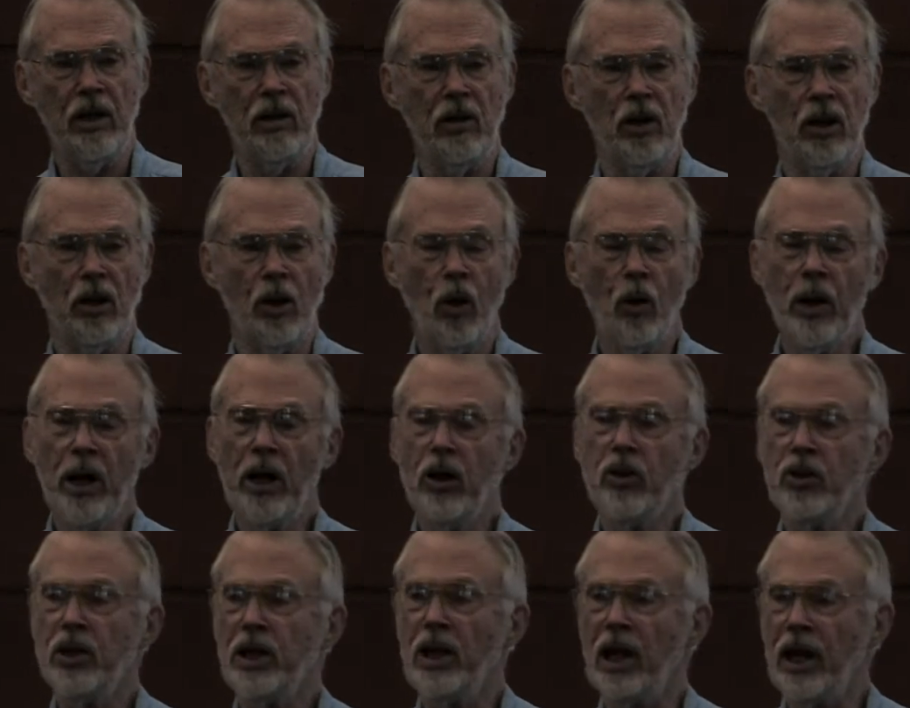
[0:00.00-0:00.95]
low
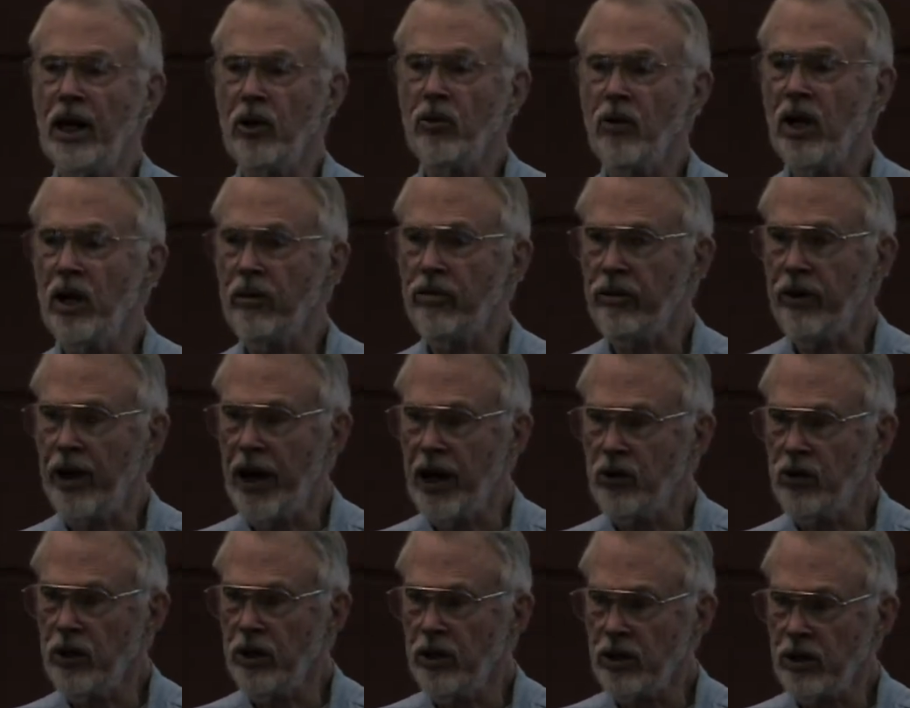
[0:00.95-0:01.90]
energy electron
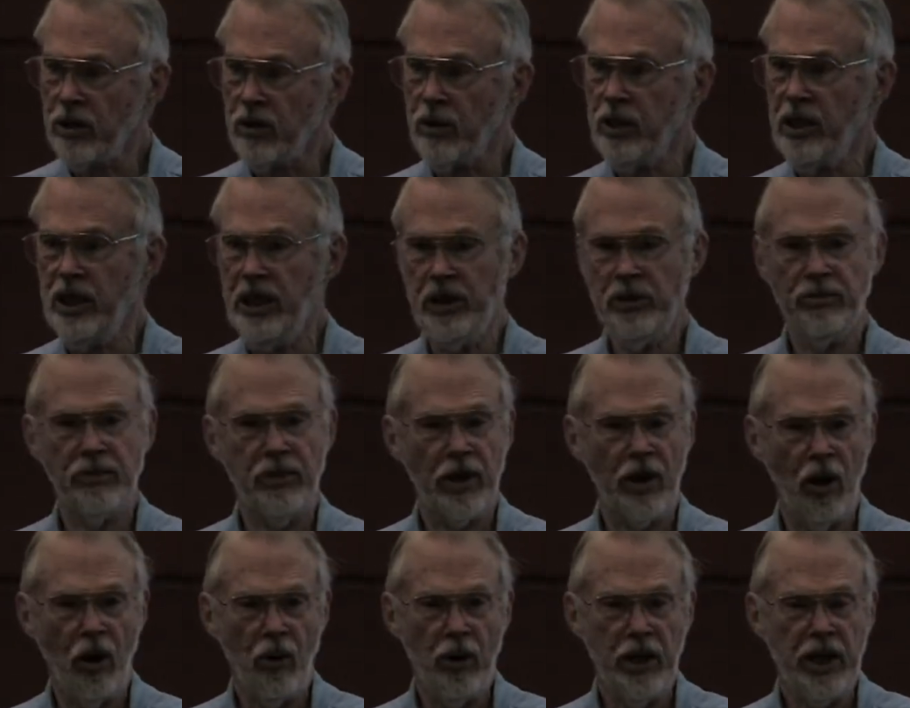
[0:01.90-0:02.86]
diffraction screen
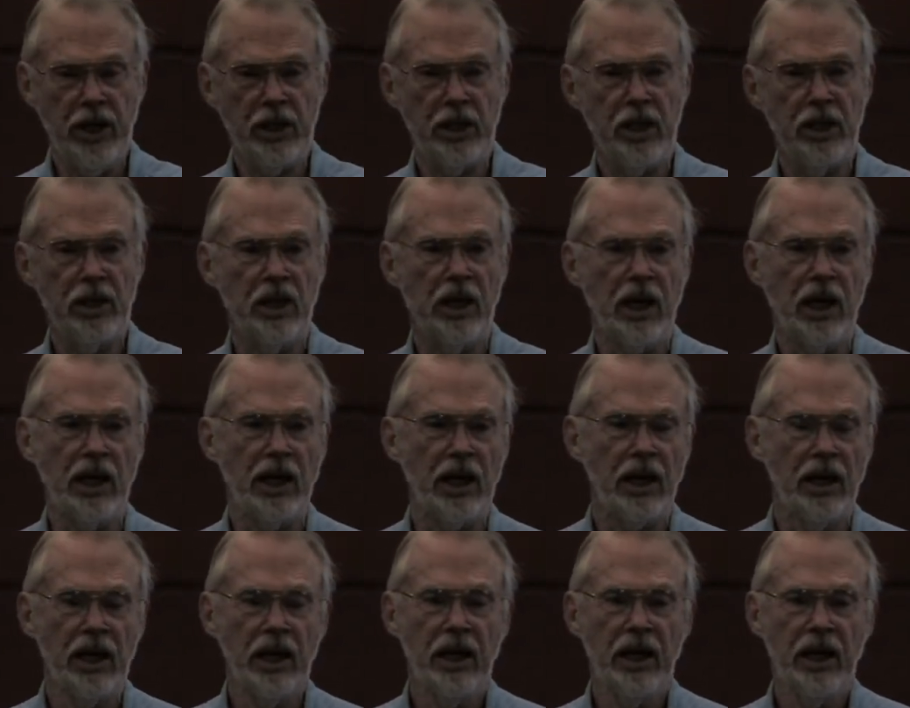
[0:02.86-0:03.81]
glowing in the dark
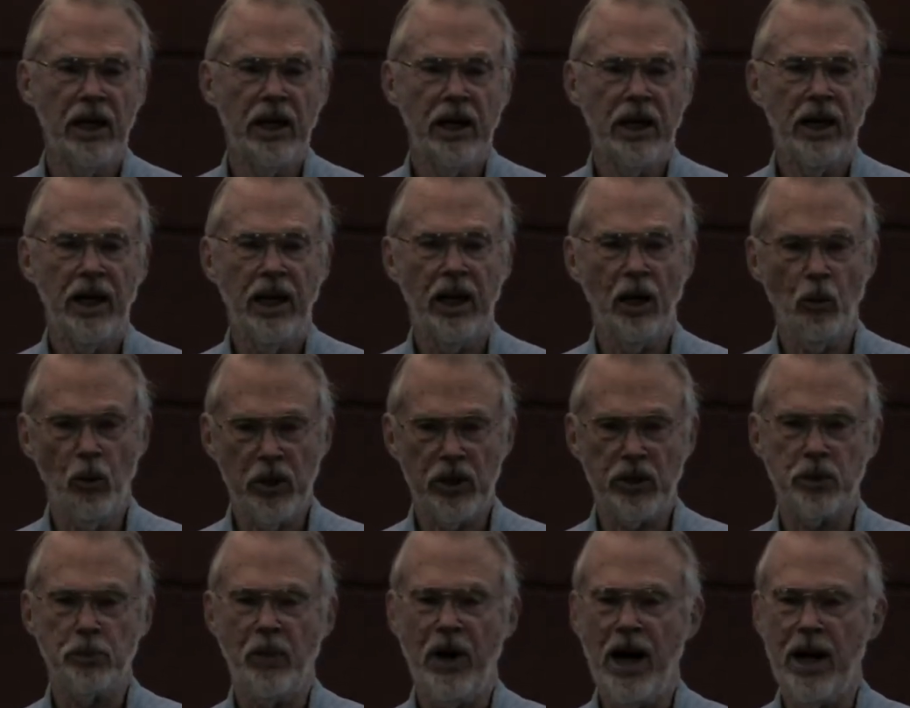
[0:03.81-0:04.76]
with
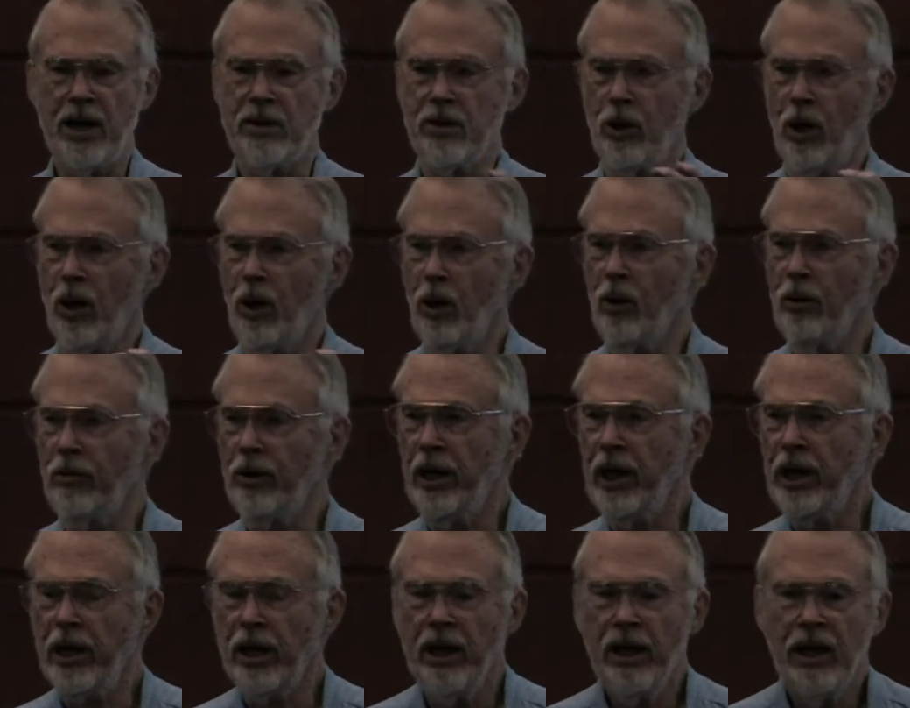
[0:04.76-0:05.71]
spots all over
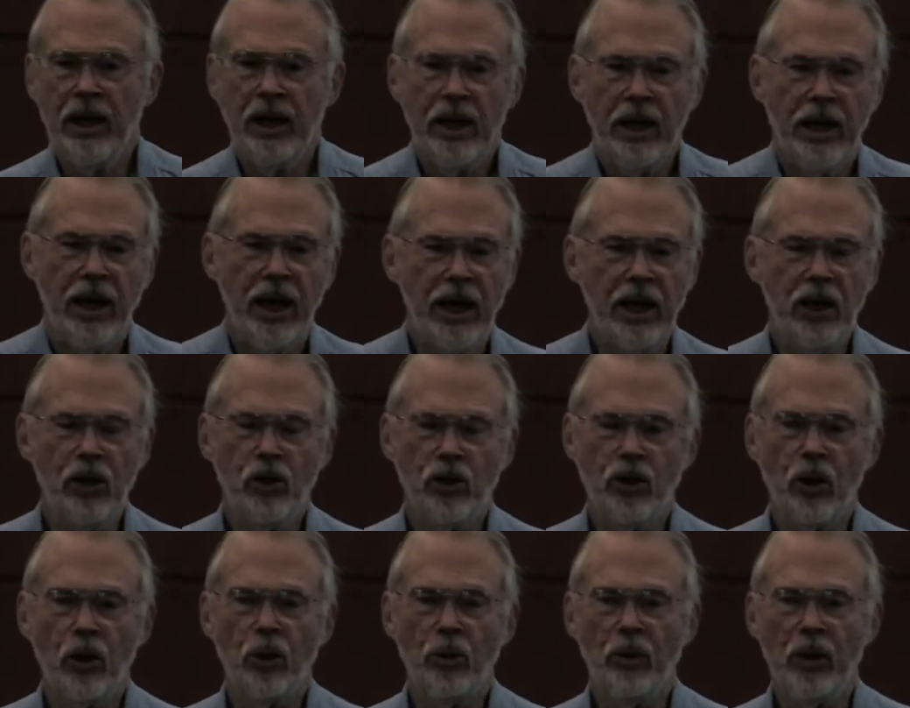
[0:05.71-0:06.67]
it, and he
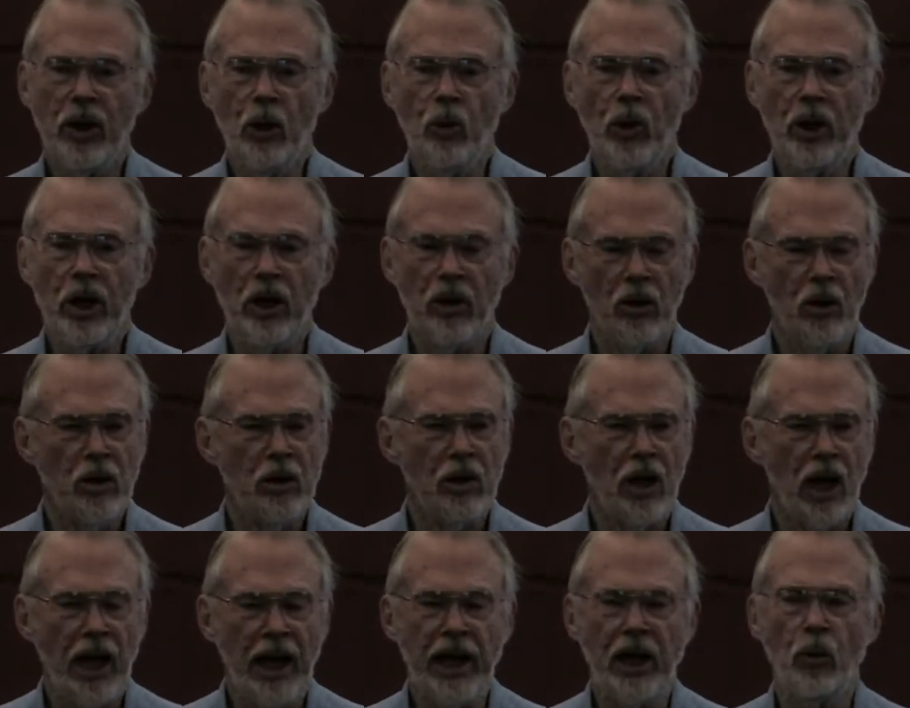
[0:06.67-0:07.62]
showed me what it looked
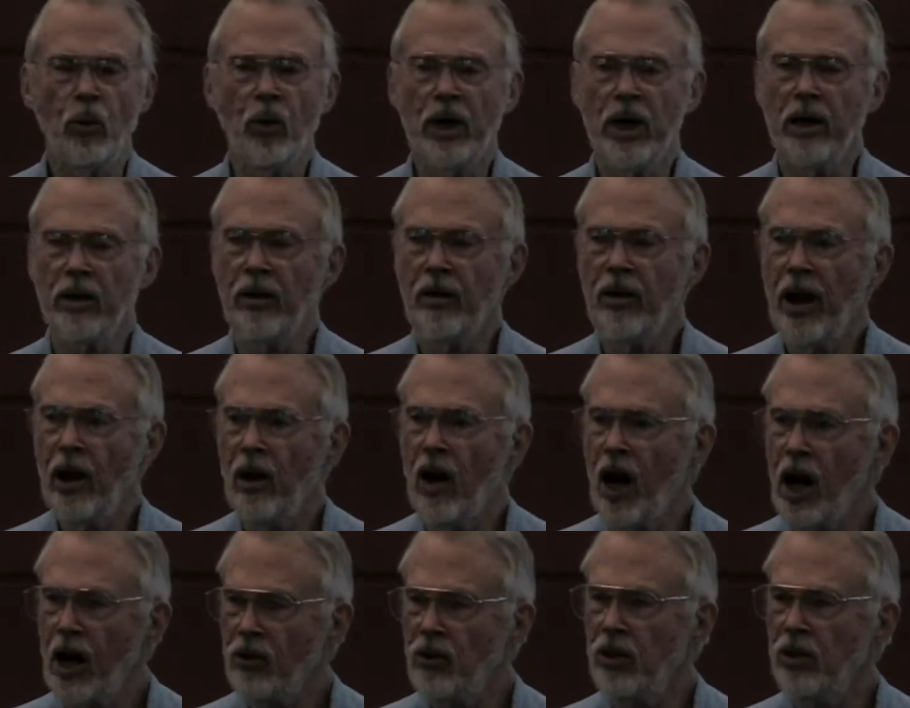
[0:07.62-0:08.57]
like when
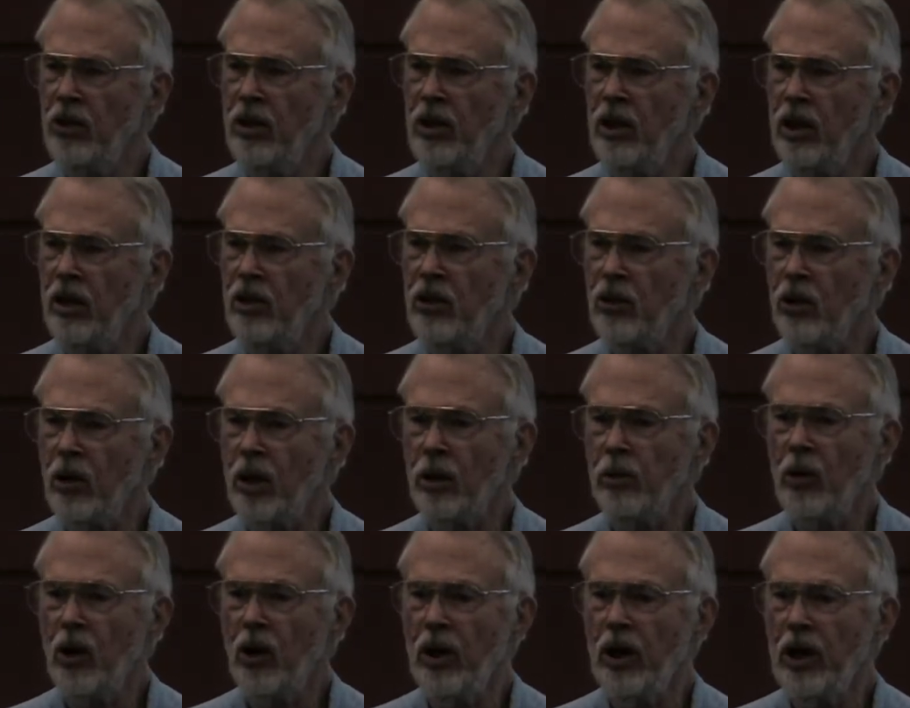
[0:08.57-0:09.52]
oxygen
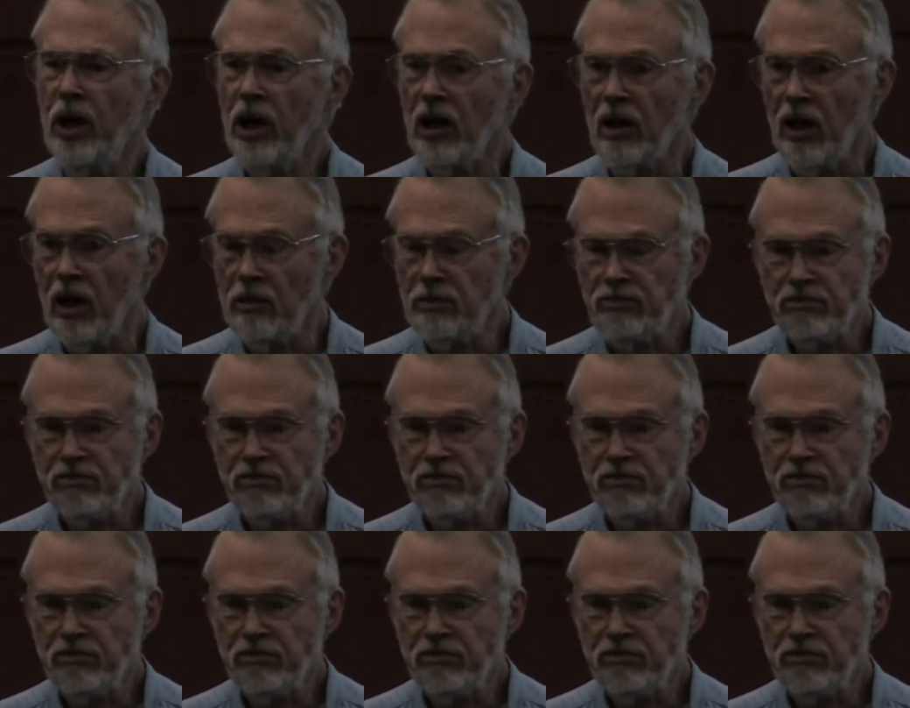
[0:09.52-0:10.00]
absorbed on nickel.